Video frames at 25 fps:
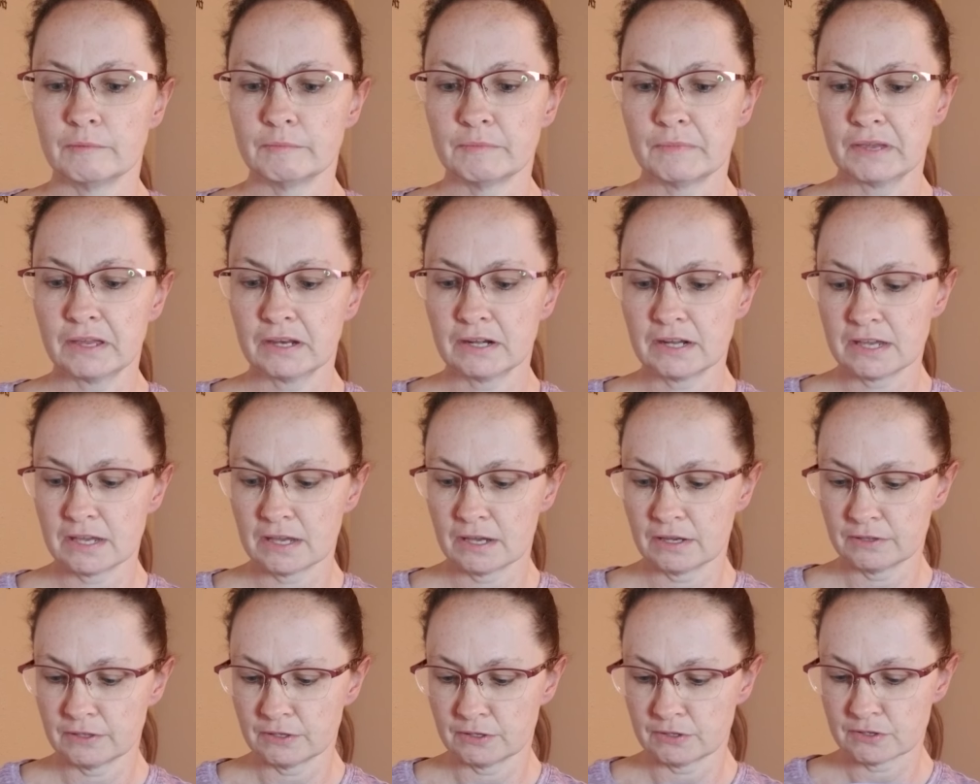any
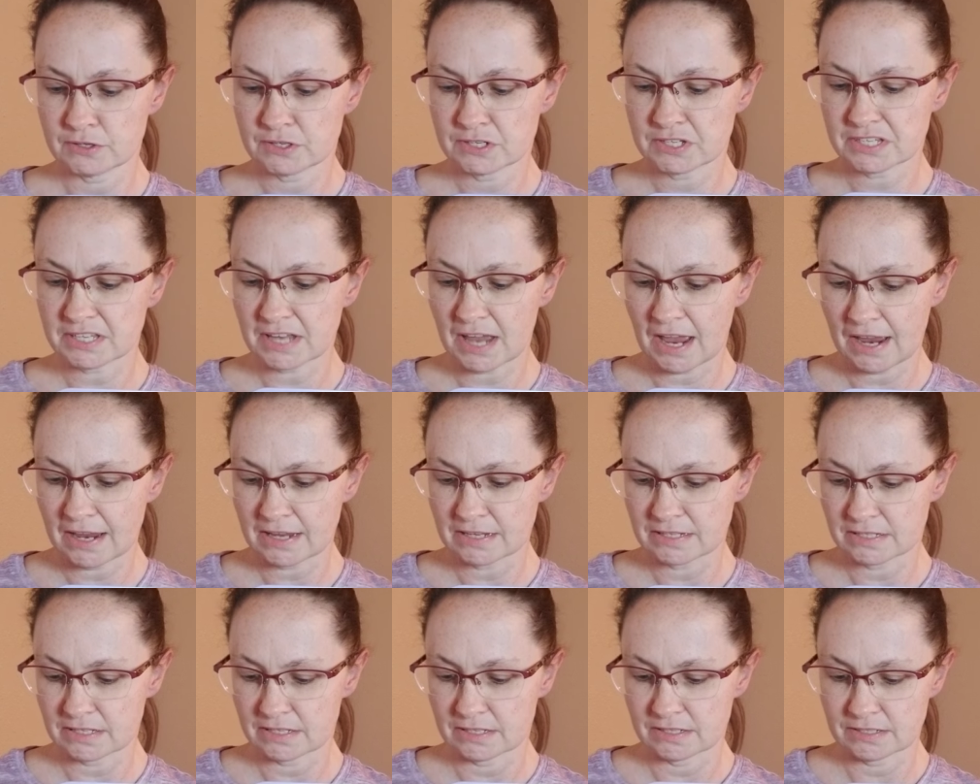other
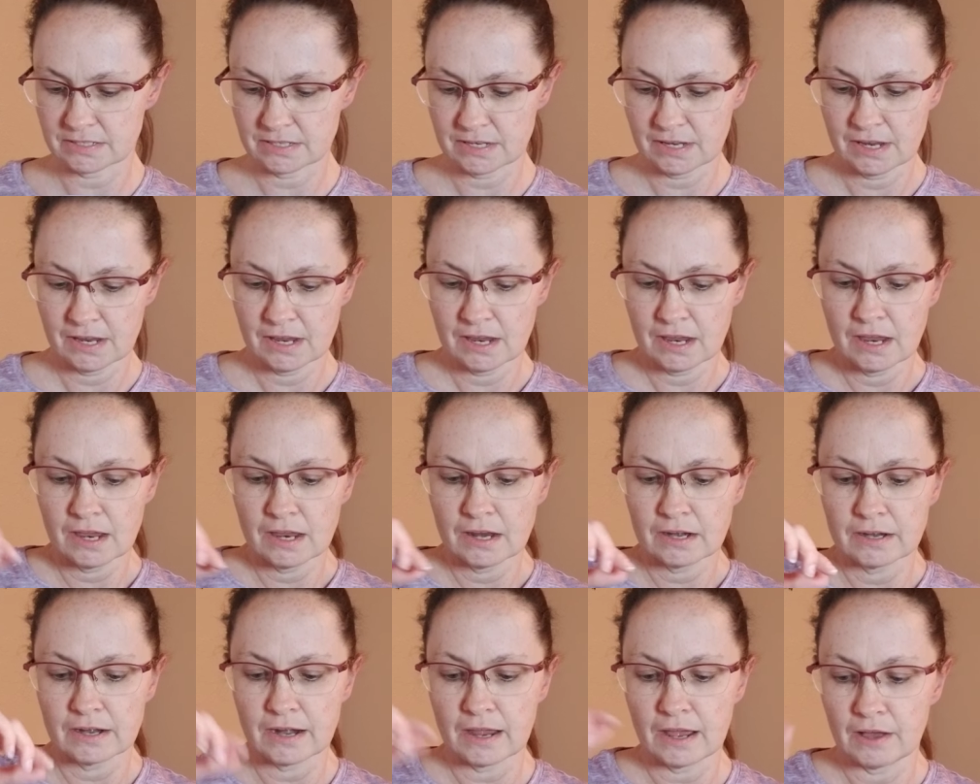sizes.
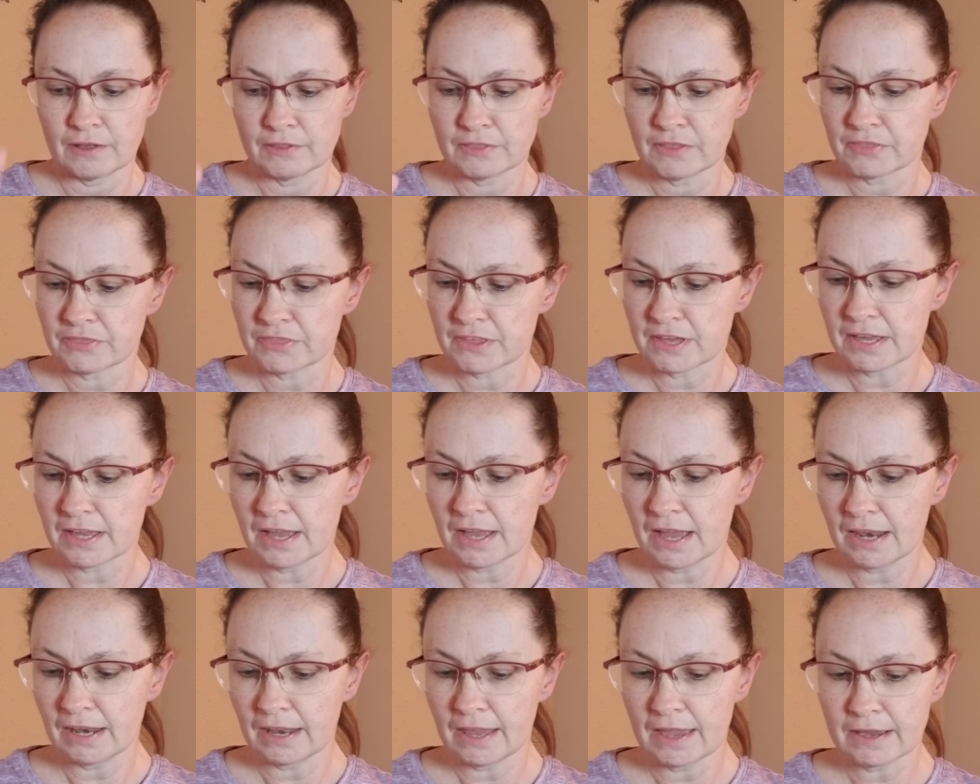Now, the thing
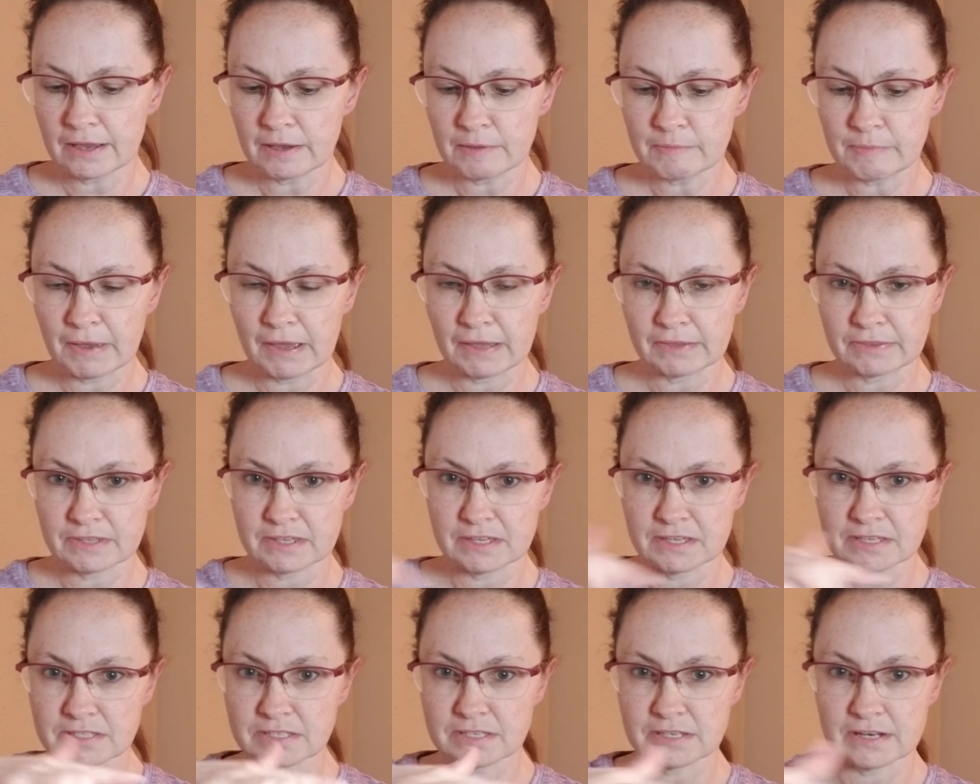I like about
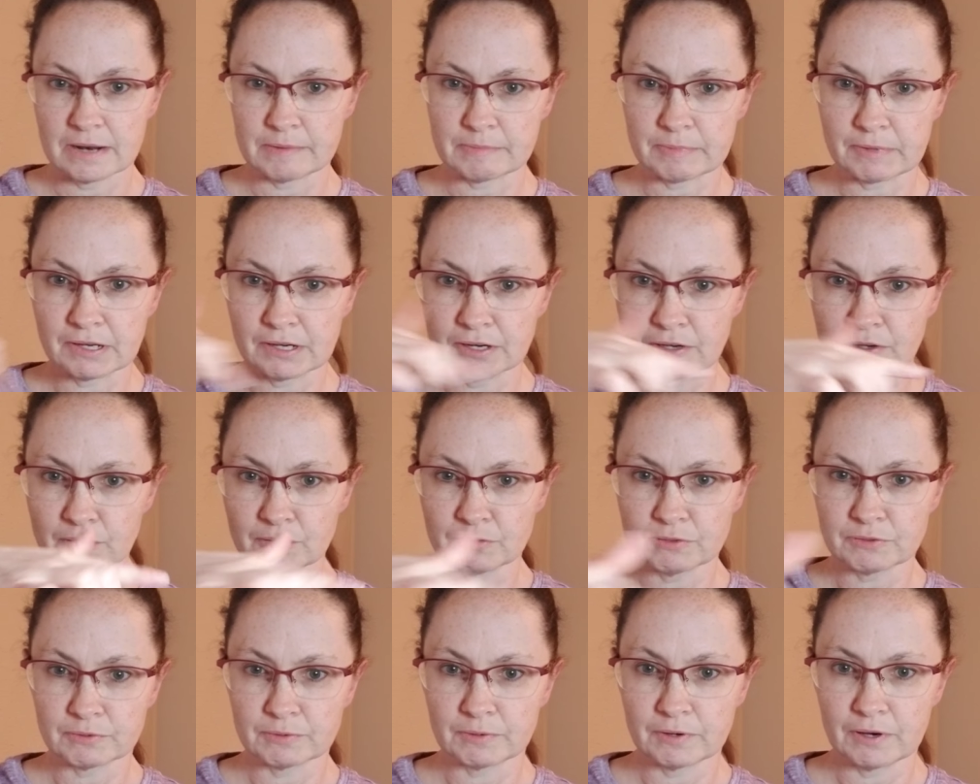this, and I'm going to go
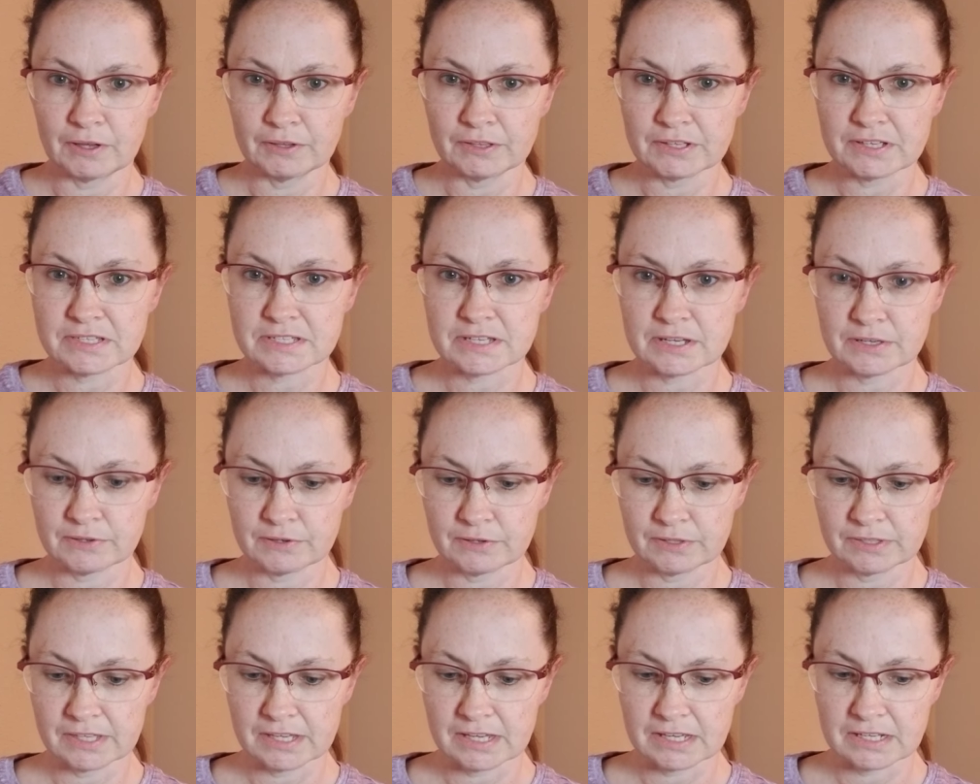through all these other
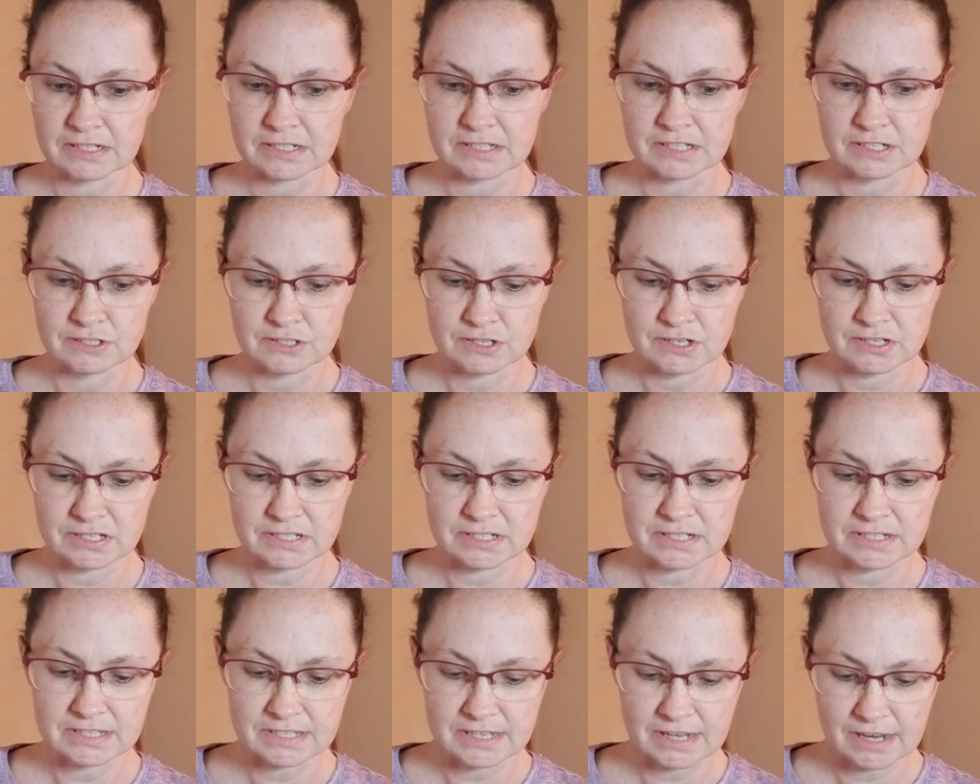things in just
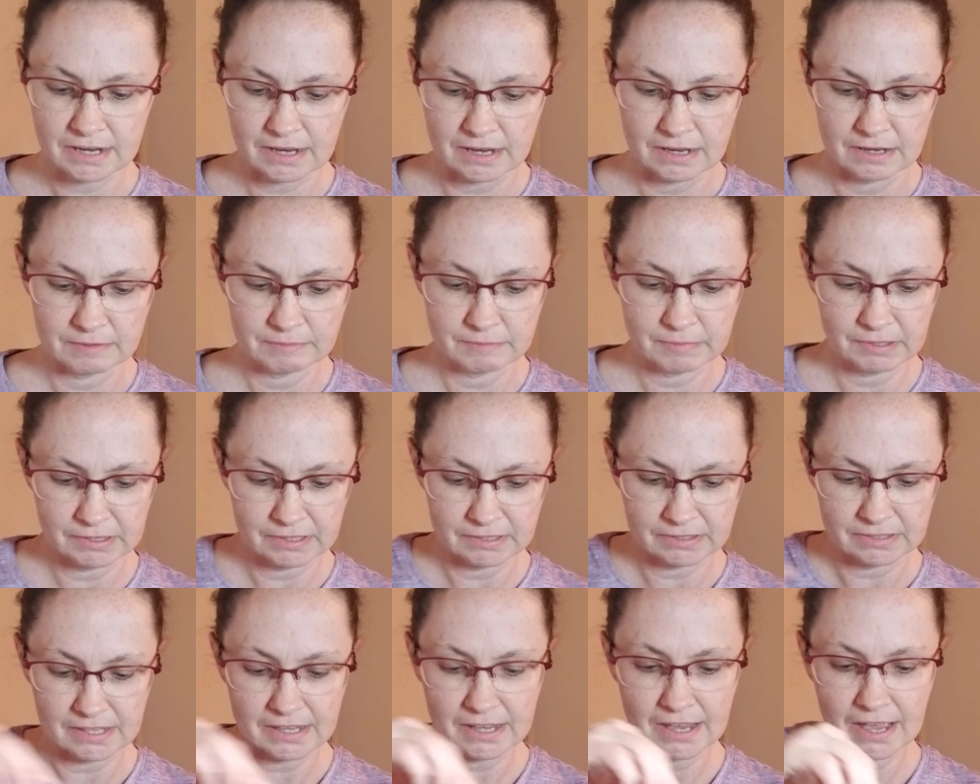a second, but the
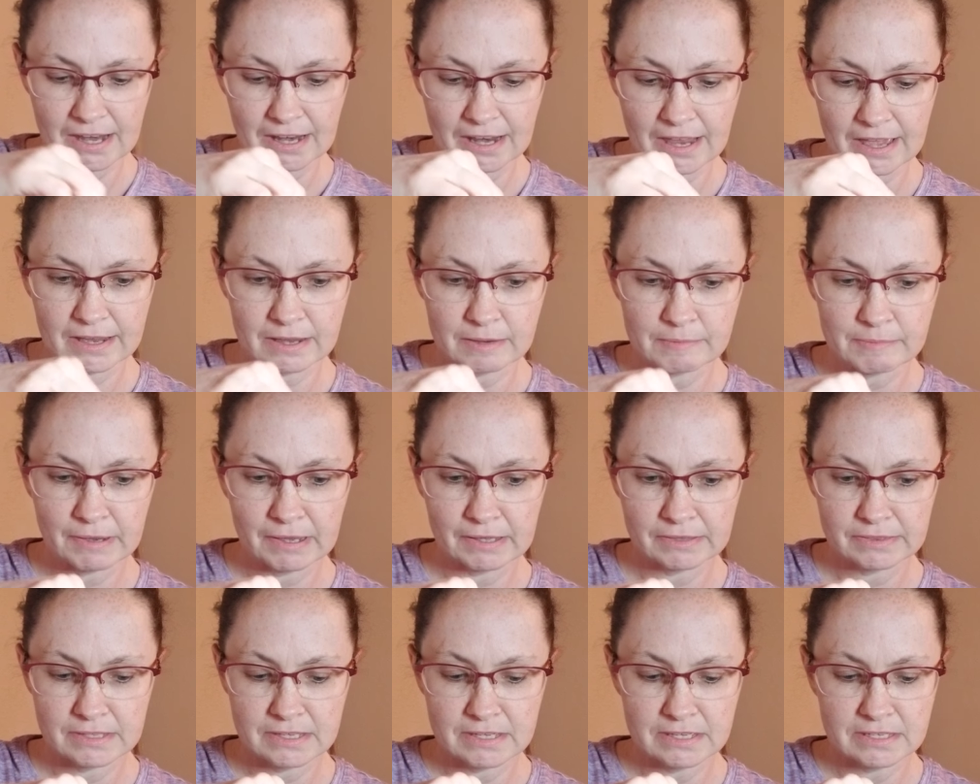thing I like
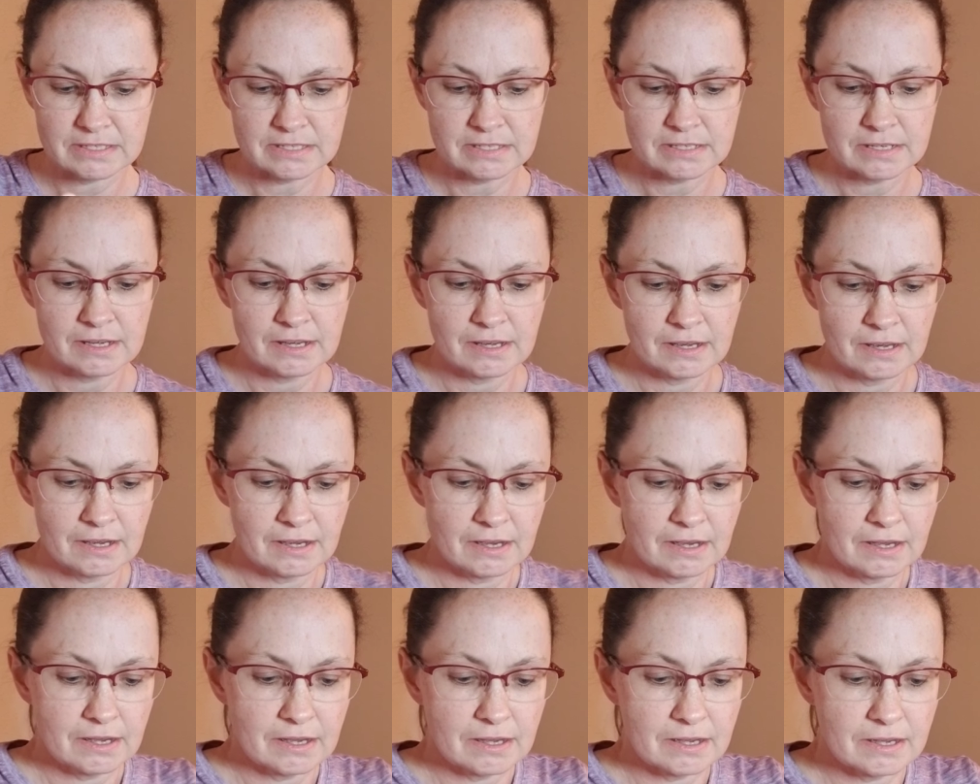about this
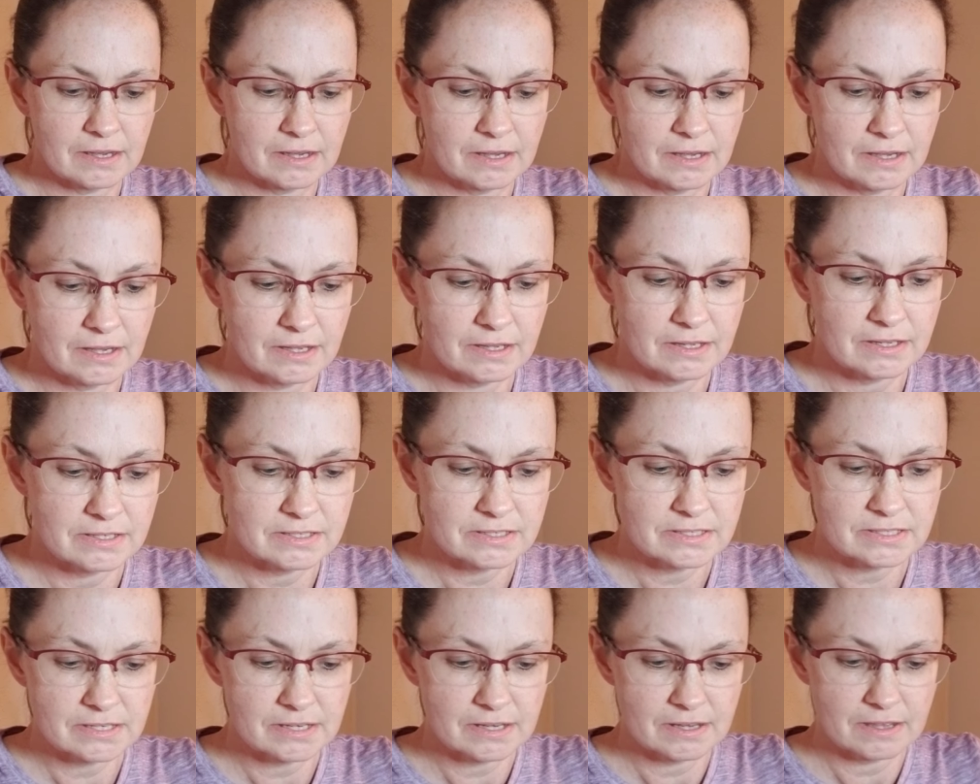
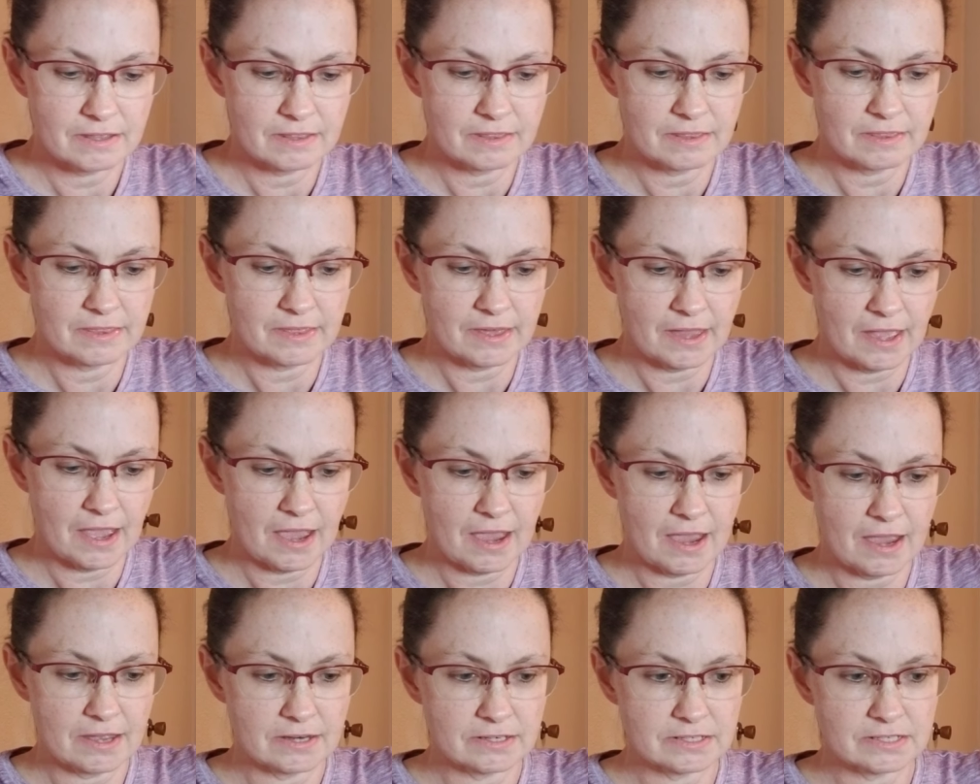is
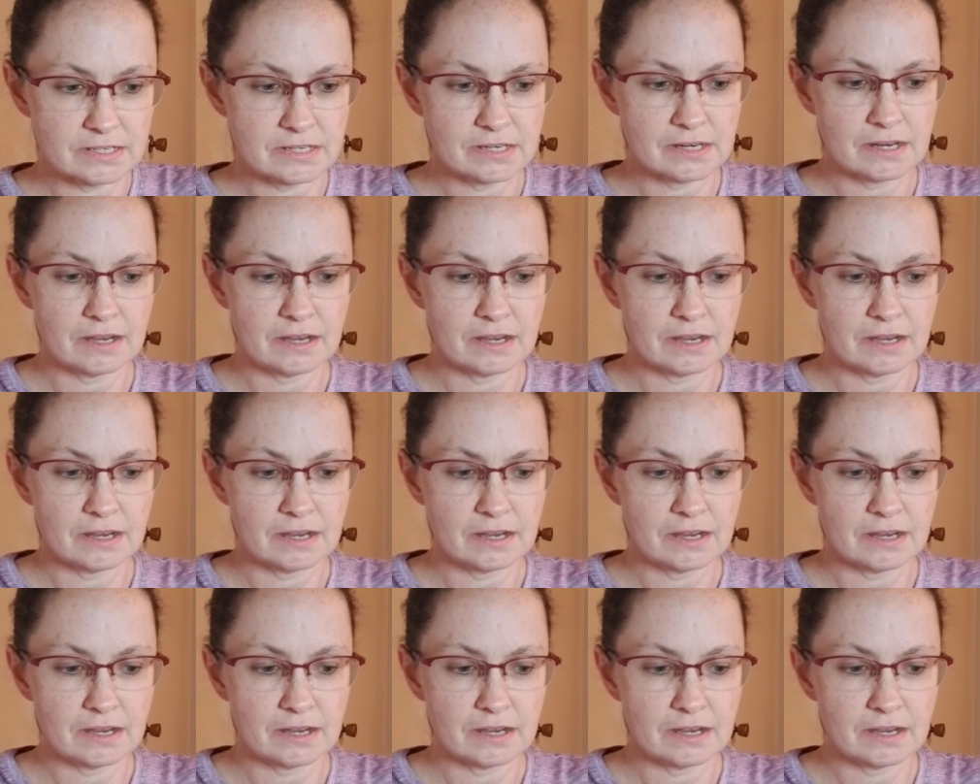that